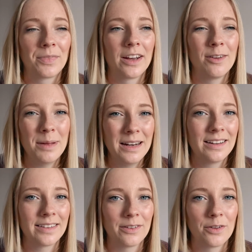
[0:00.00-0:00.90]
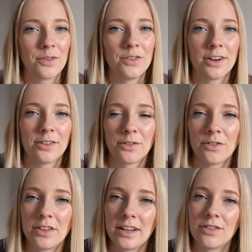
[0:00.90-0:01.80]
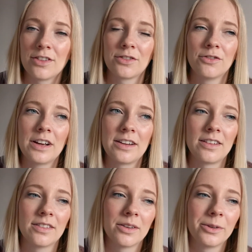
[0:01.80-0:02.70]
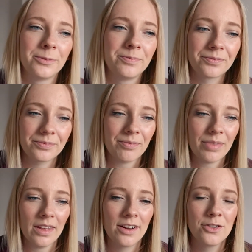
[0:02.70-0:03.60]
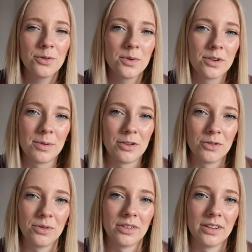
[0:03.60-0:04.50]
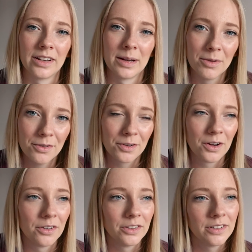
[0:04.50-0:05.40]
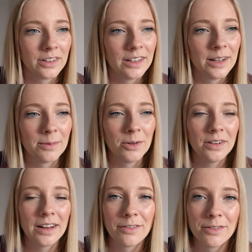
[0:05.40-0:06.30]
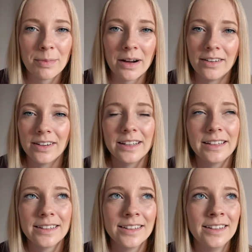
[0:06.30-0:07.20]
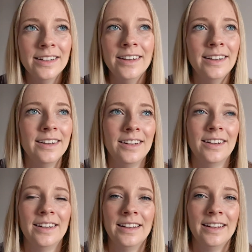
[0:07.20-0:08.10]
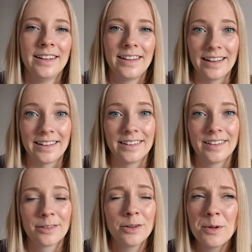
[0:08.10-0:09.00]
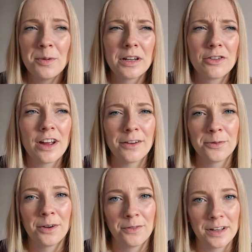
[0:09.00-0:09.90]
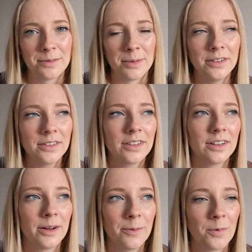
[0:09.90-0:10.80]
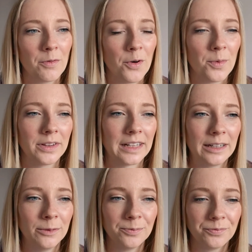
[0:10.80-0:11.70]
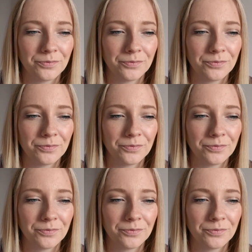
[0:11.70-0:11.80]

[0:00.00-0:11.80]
and I've been let down a few times through the NHS already, so I just want to be sure that like I'm not forgotten, I'm not left behind. Yeah, it's gonna be weird because you have to wear a face mask. We've got one now.